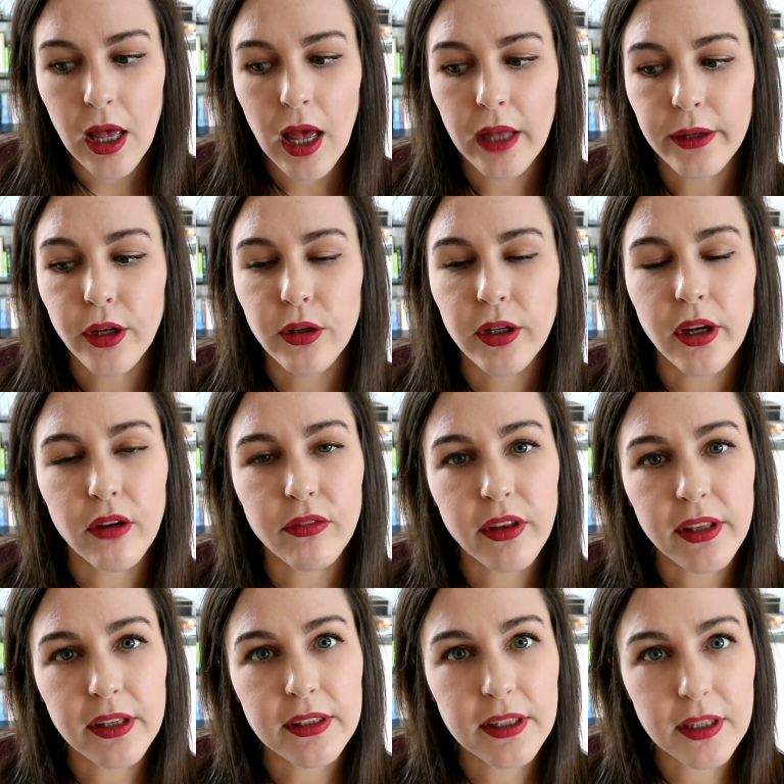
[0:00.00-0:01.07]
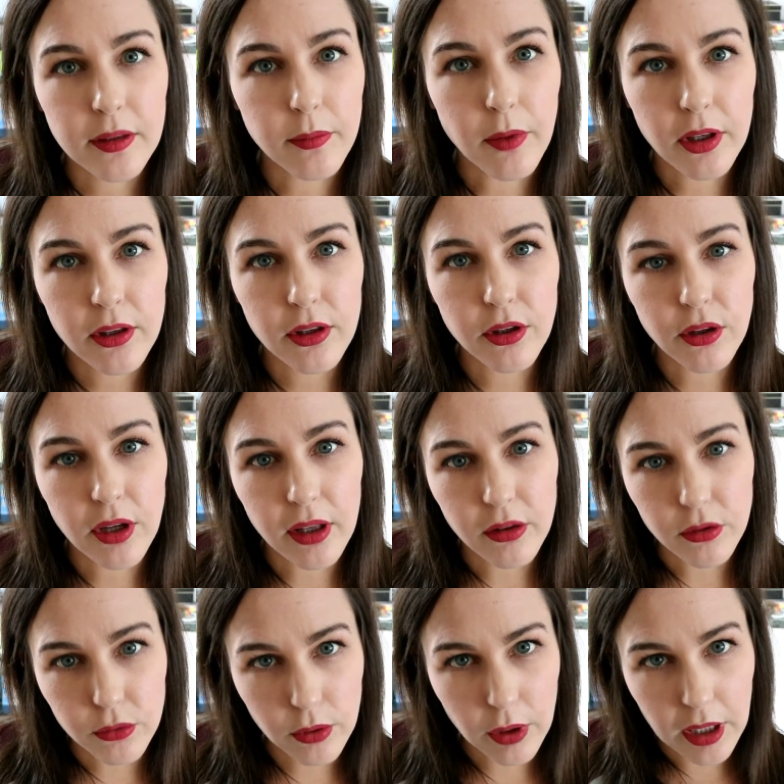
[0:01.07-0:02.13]
And only after the 6 months do you get the
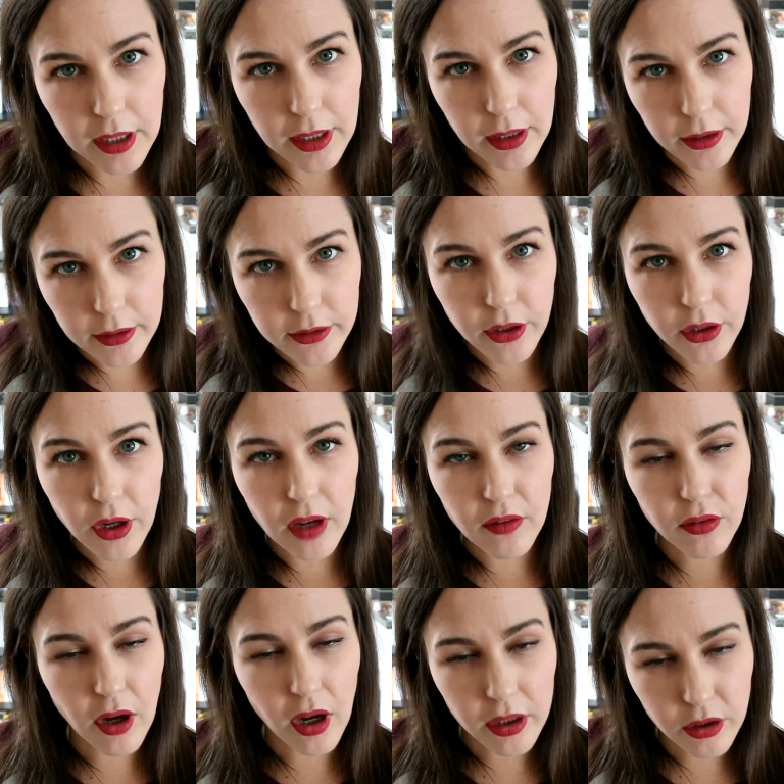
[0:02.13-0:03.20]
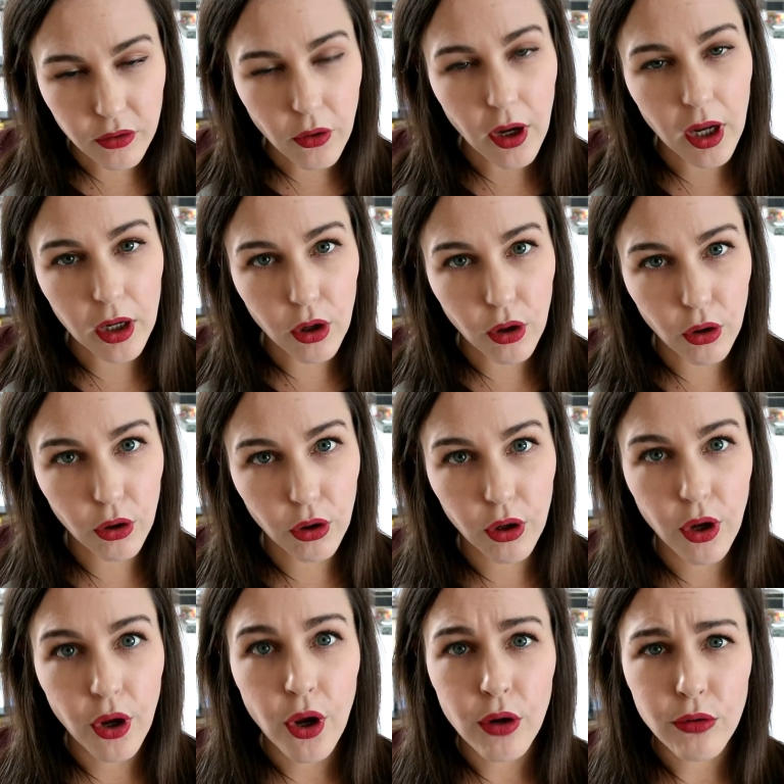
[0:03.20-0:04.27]
all clear. So you have kind of quite a long
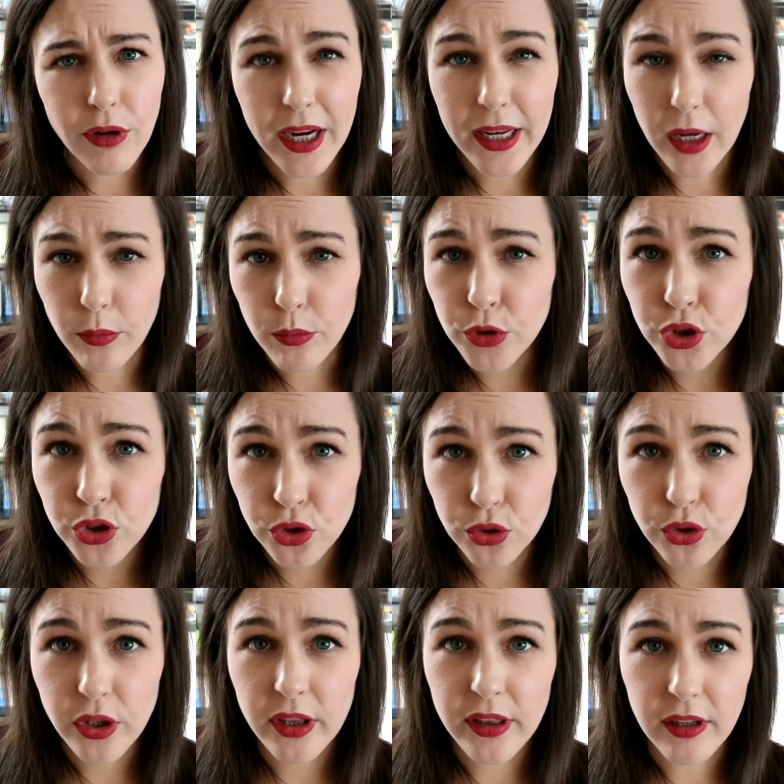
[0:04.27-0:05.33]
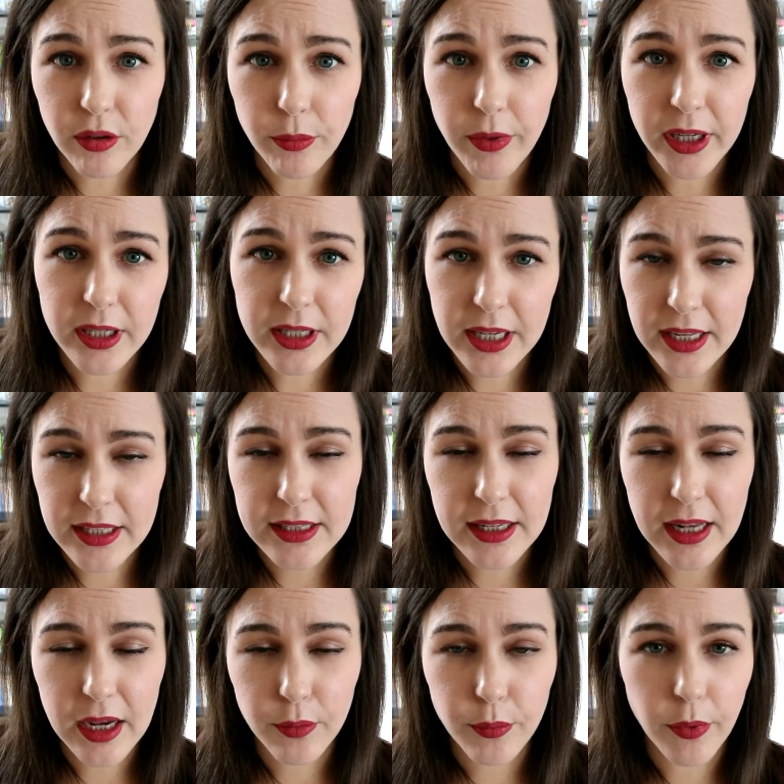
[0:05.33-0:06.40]
rate. I'm sure that there are better tests
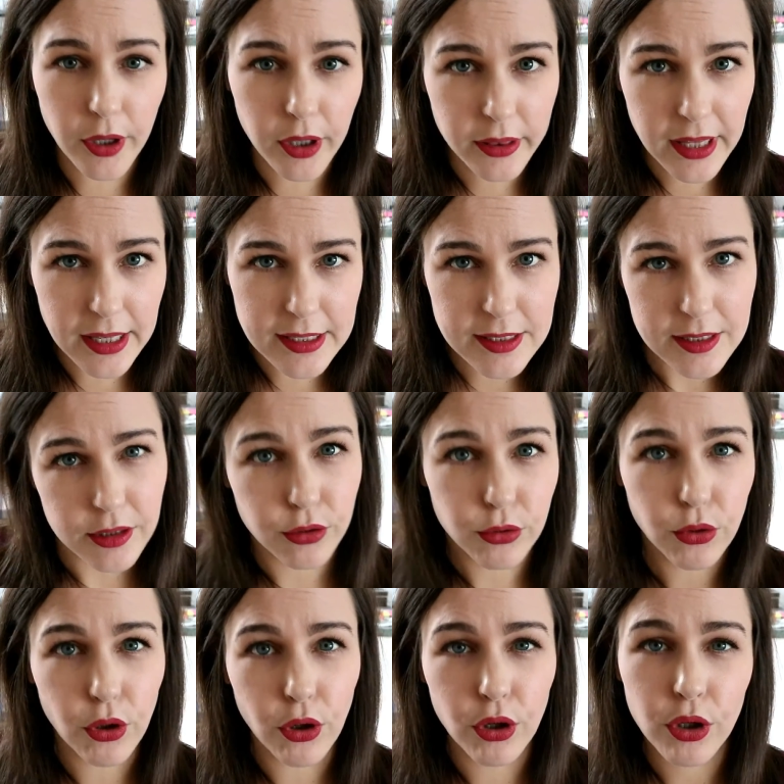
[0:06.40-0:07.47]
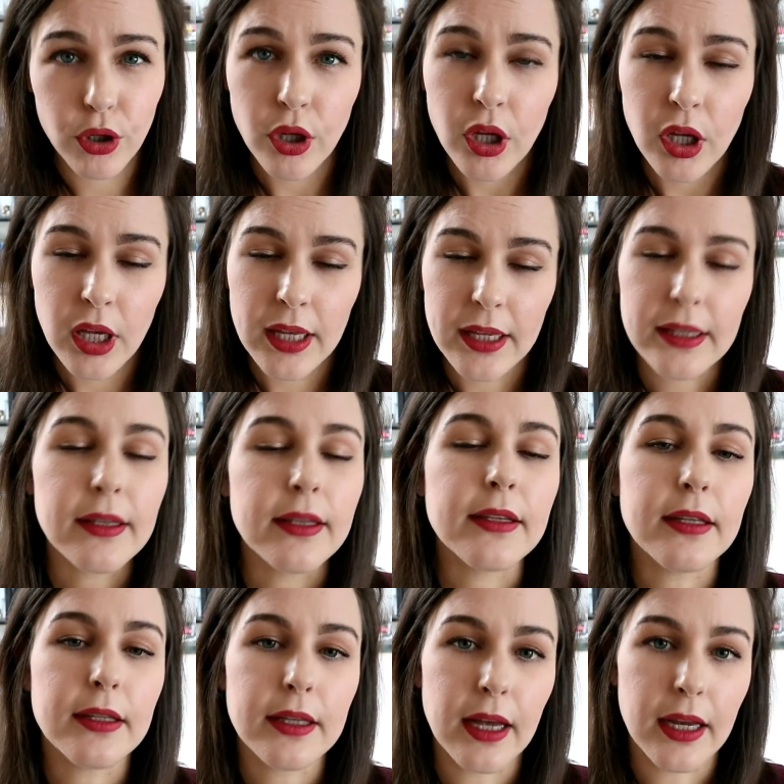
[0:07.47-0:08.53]
now, but they're still not
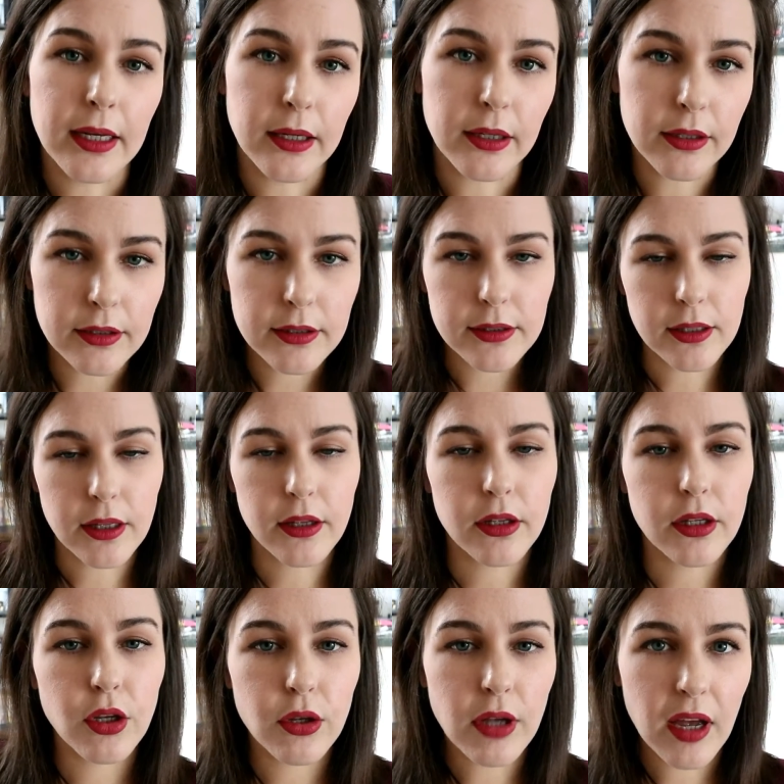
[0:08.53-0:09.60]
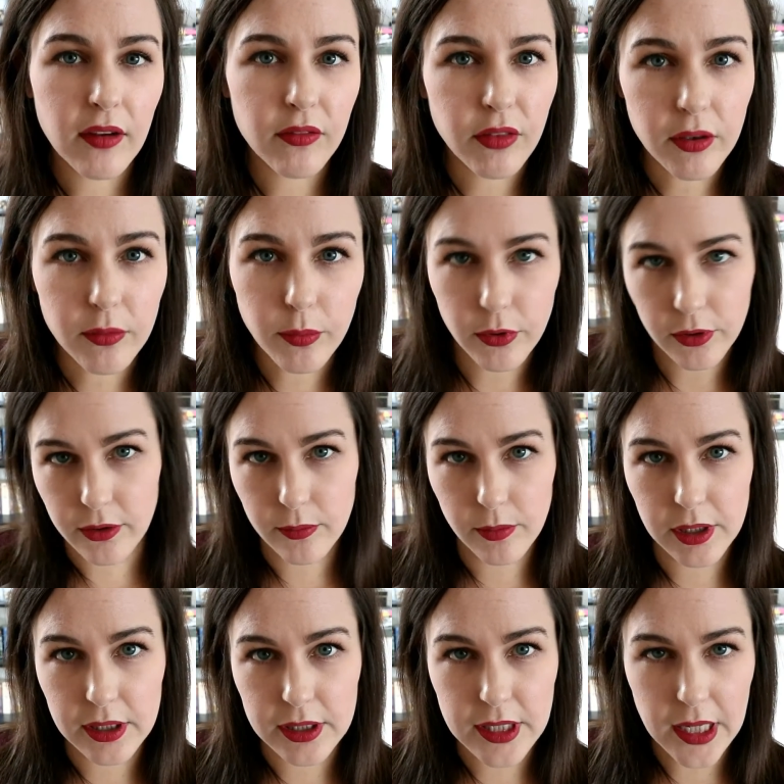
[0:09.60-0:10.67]
instantaneous. So you have this
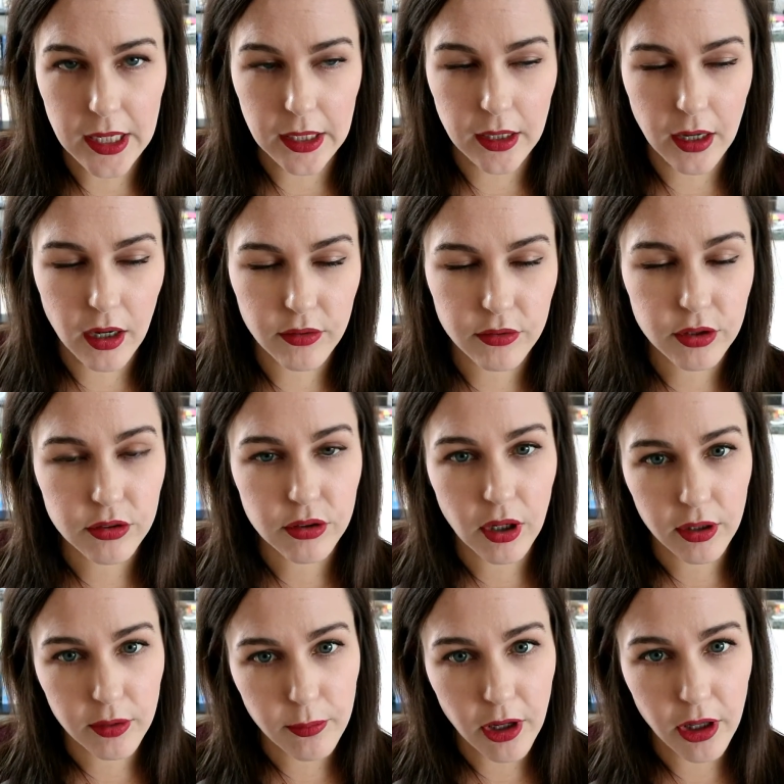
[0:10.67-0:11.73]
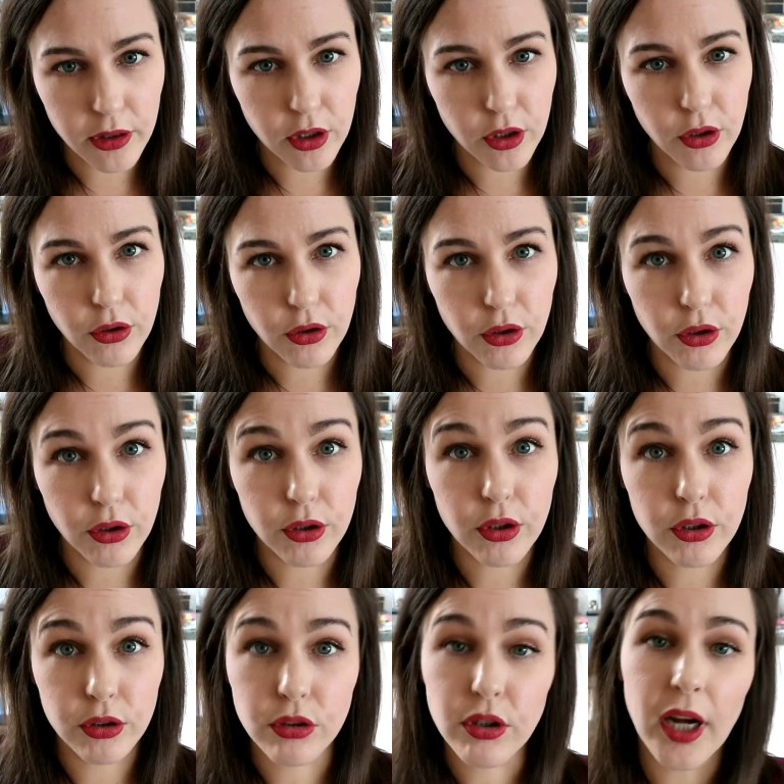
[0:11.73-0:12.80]
possibility after transplant that you could
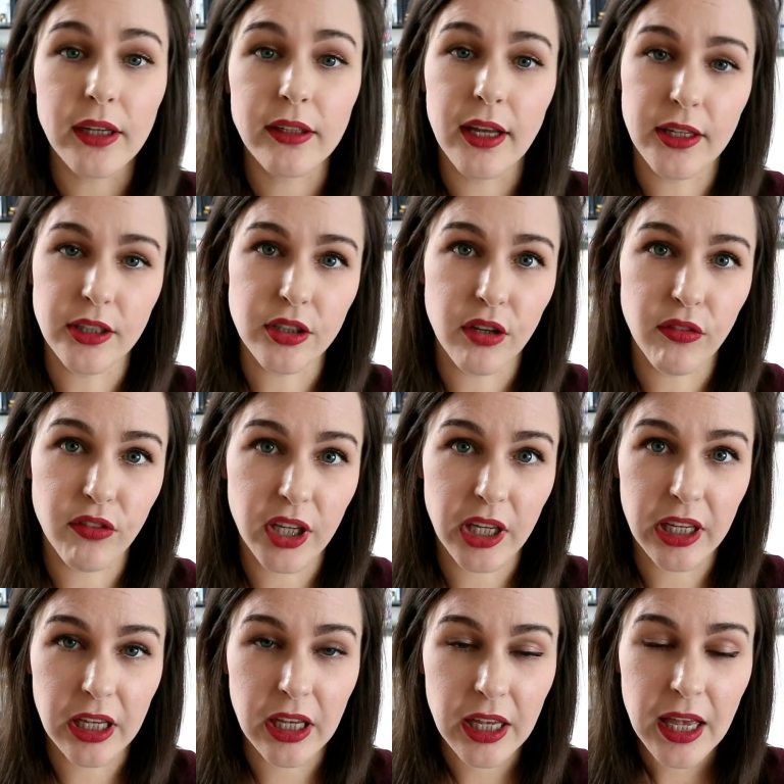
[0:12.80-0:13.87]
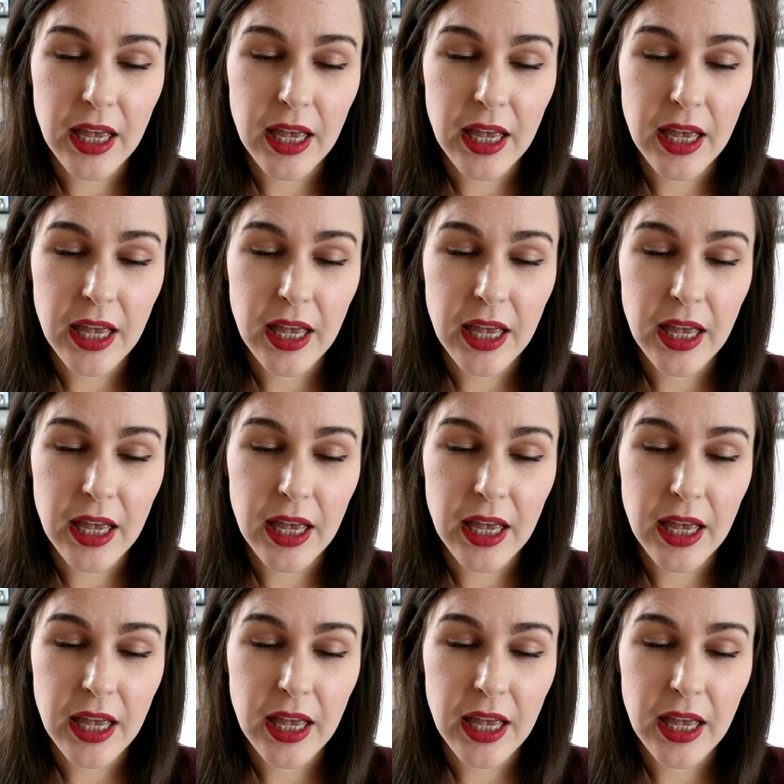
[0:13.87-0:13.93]
contract HIV.